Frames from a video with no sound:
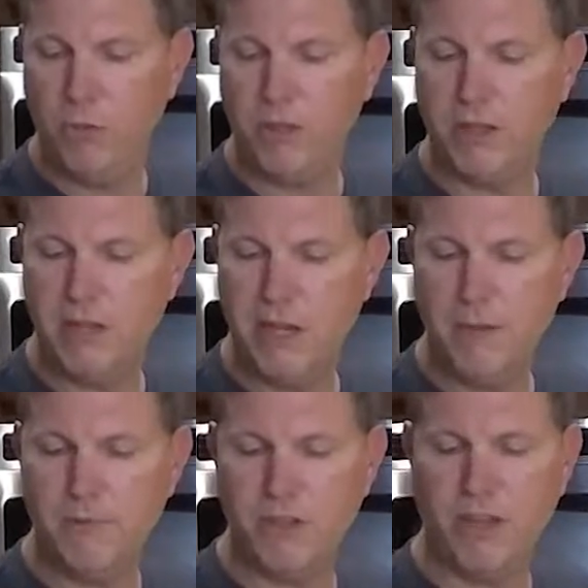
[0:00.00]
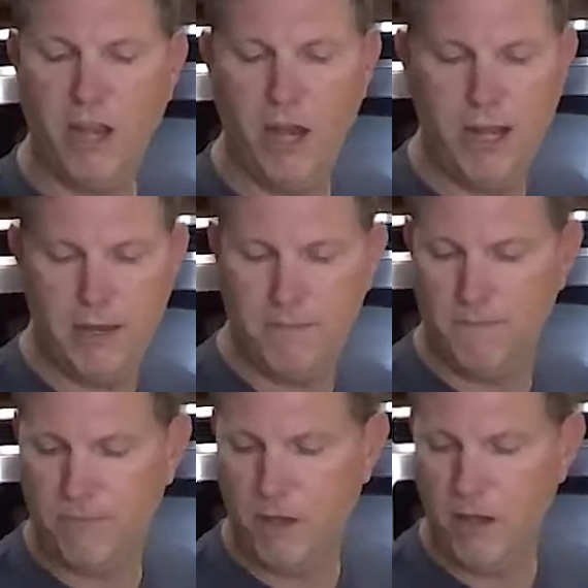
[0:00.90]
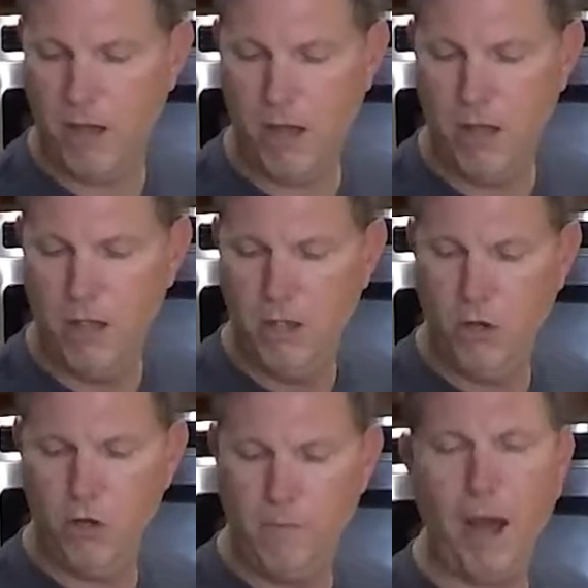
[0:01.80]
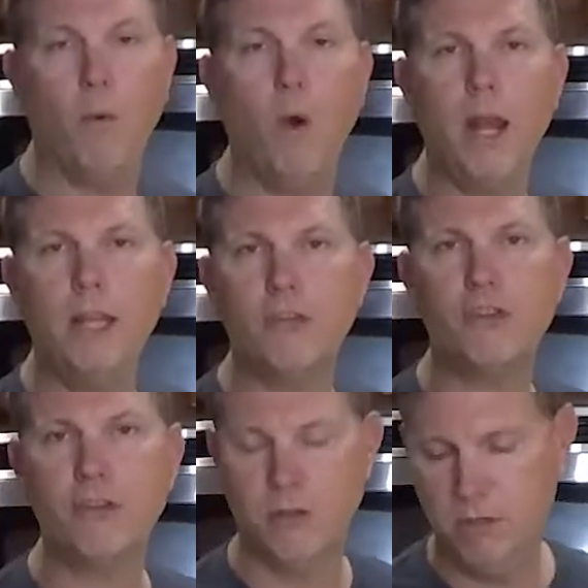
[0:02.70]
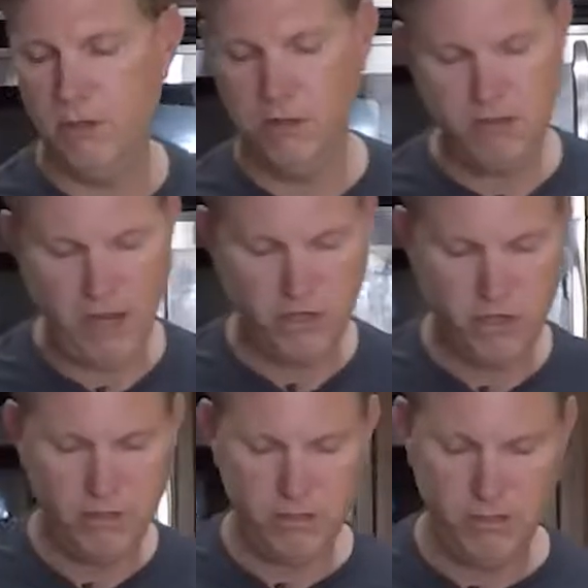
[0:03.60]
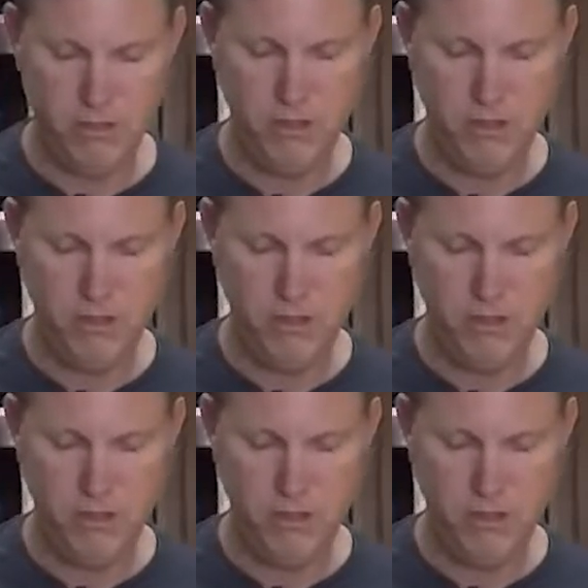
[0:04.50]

with the tips and cut it in about 1-inch sections.